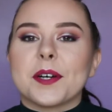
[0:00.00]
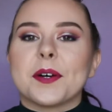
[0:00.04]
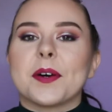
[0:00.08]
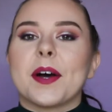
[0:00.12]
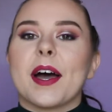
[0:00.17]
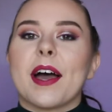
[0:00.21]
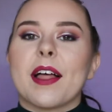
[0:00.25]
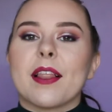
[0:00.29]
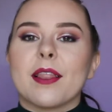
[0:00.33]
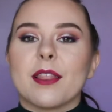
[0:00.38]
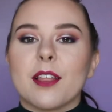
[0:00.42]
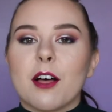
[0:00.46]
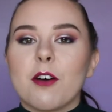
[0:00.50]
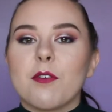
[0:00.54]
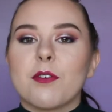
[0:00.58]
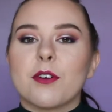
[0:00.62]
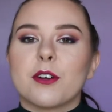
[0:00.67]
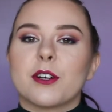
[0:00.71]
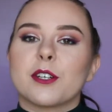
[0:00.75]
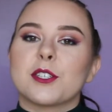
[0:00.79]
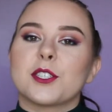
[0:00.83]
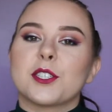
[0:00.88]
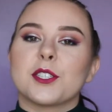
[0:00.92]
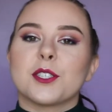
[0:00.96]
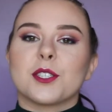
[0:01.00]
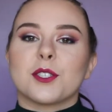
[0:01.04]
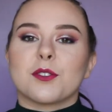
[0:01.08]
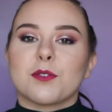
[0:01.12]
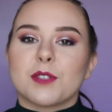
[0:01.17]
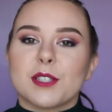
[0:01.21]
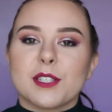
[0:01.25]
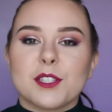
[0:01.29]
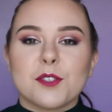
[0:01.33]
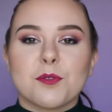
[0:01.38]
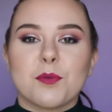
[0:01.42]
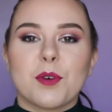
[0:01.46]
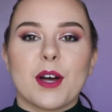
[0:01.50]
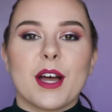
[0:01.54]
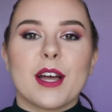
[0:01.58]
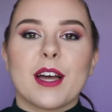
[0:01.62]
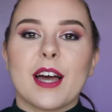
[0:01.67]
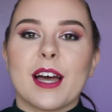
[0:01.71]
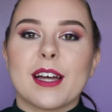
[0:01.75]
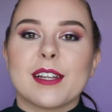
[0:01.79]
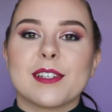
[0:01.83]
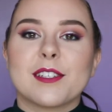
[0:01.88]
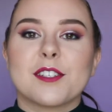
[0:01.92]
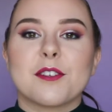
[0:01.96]
I love her. She's the reason why I
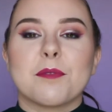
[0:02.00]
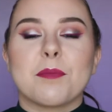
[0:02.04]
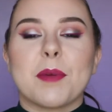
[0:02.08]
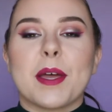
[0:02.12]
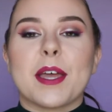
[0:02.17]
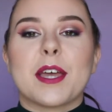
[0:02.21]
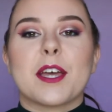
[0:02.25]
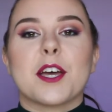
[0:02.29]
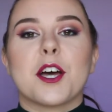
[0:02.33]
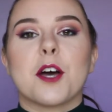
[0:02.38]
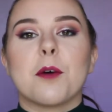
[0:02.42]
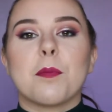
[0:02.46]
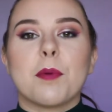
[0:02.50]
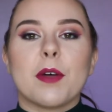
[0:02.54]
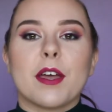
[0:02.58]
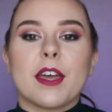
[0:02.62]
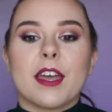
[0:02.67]
got into makeup,